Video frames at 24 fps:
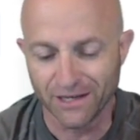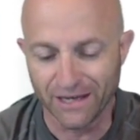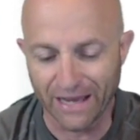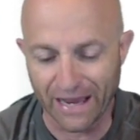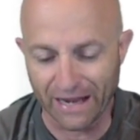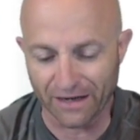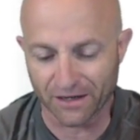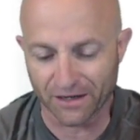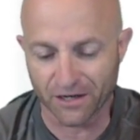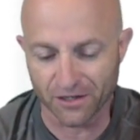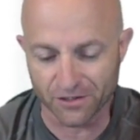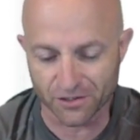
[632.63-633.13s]

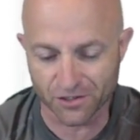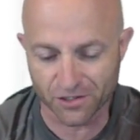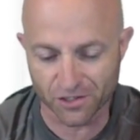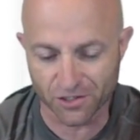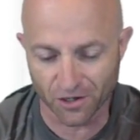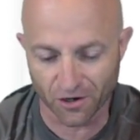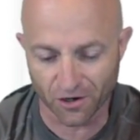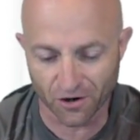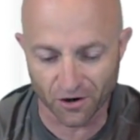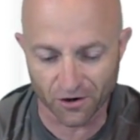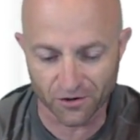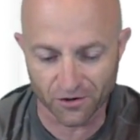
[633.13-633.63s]
and
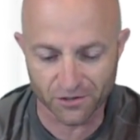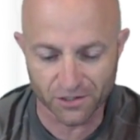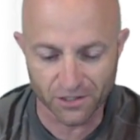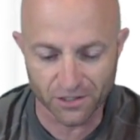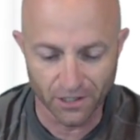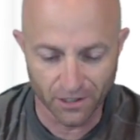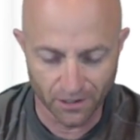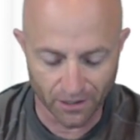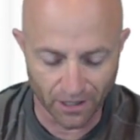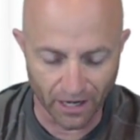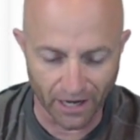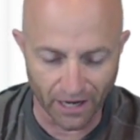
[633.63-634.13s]
concerns.
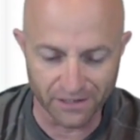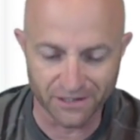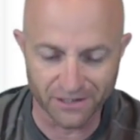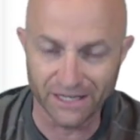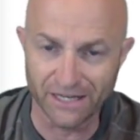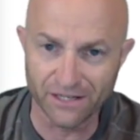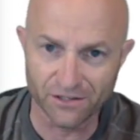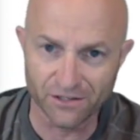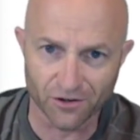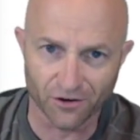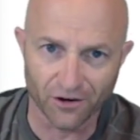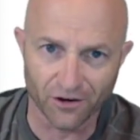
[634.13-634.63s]

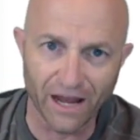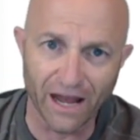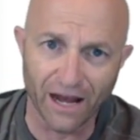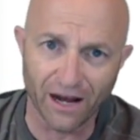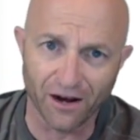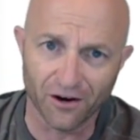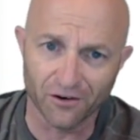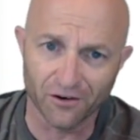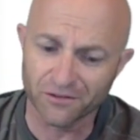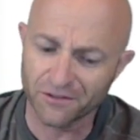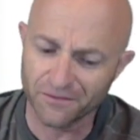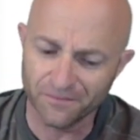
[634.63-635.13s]
Diesel
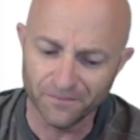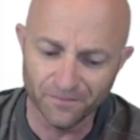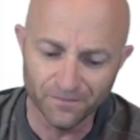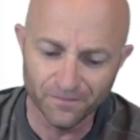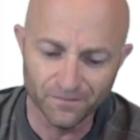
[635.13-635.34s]
Hound,